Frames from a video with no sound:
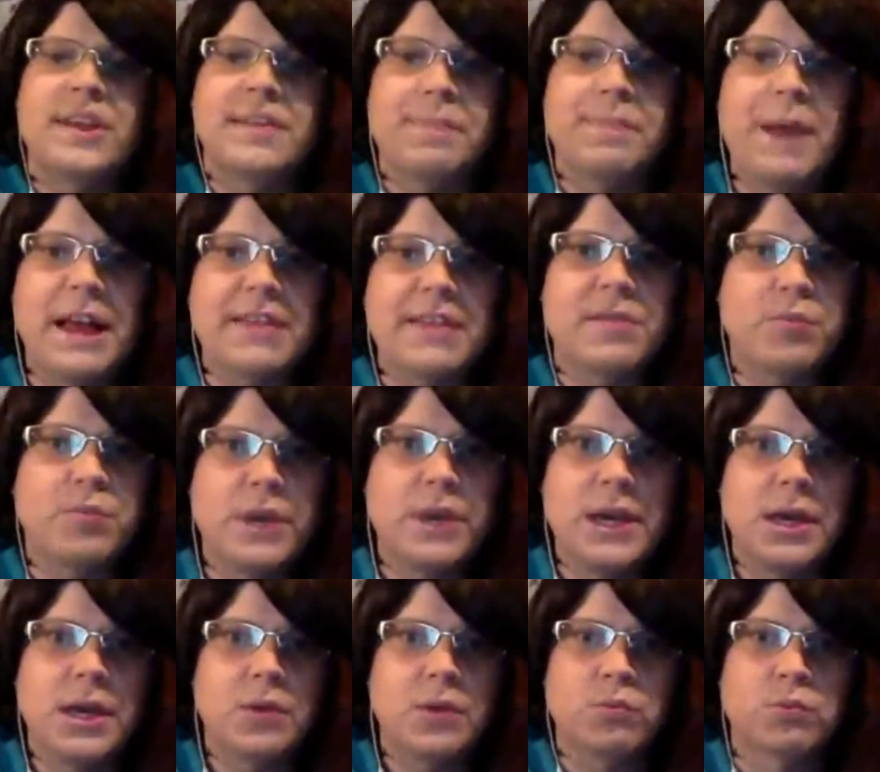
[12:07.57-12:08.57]
past
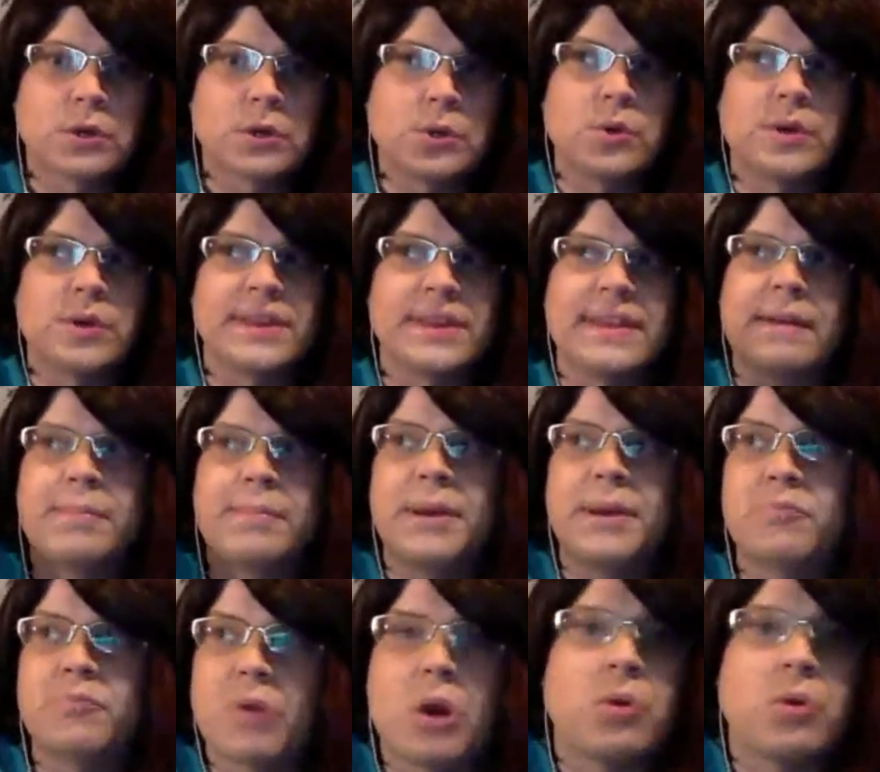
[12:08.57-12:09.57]
week, rules have been
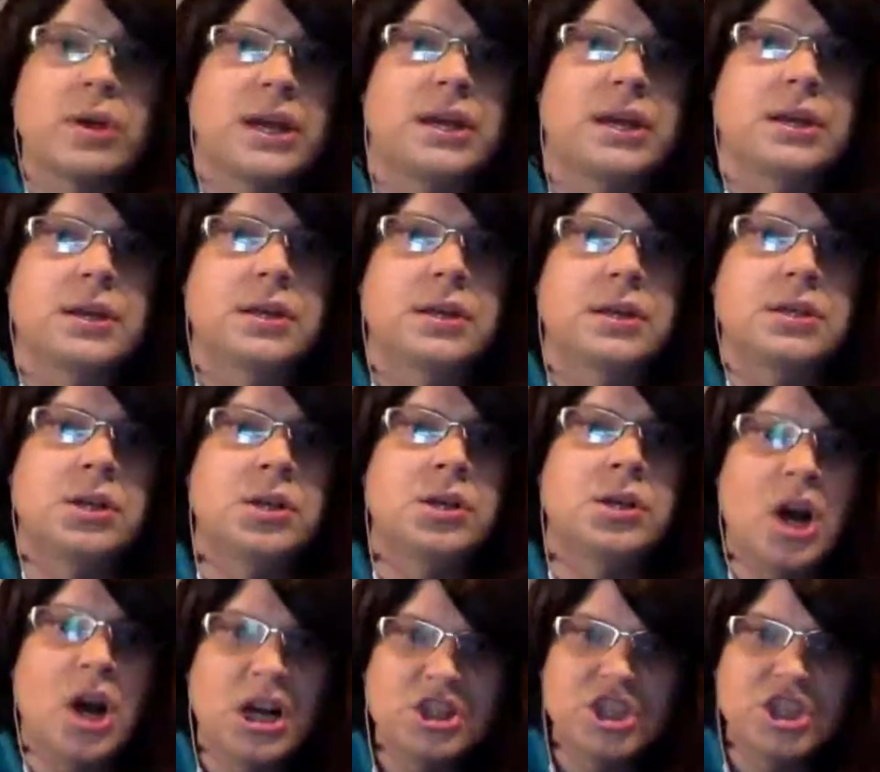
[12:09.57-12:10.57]
broken,
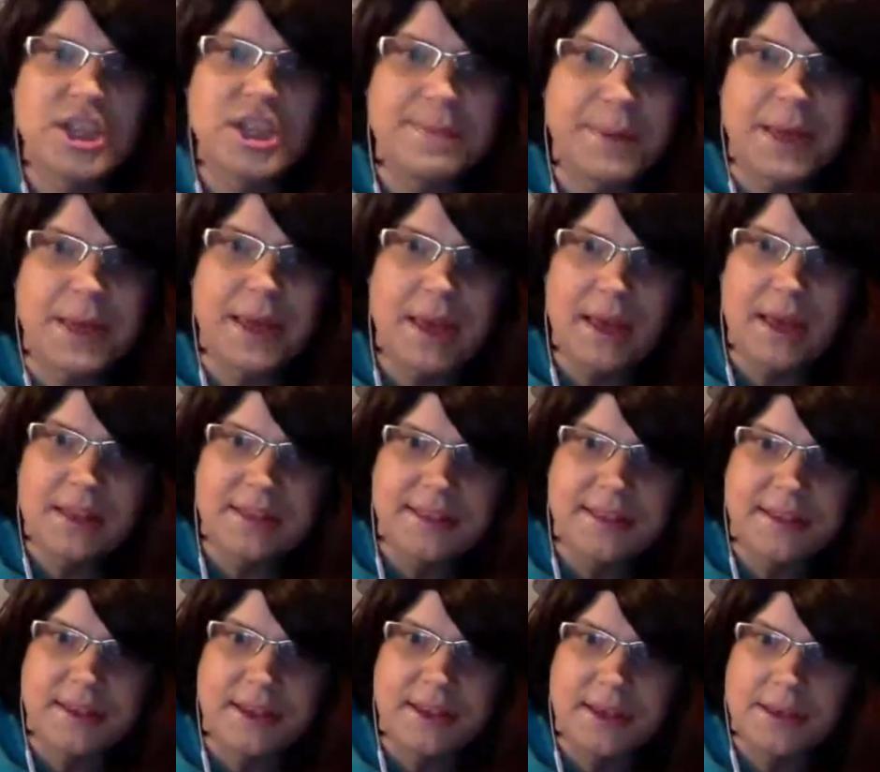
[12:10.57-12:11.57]
not just by
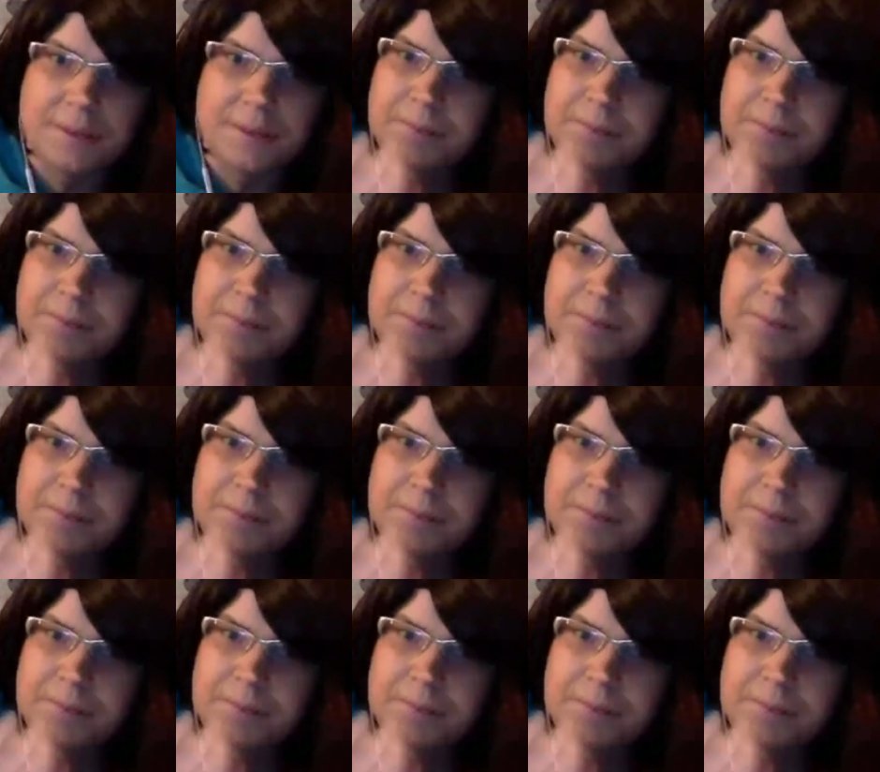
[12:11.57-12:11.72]
Kelsey.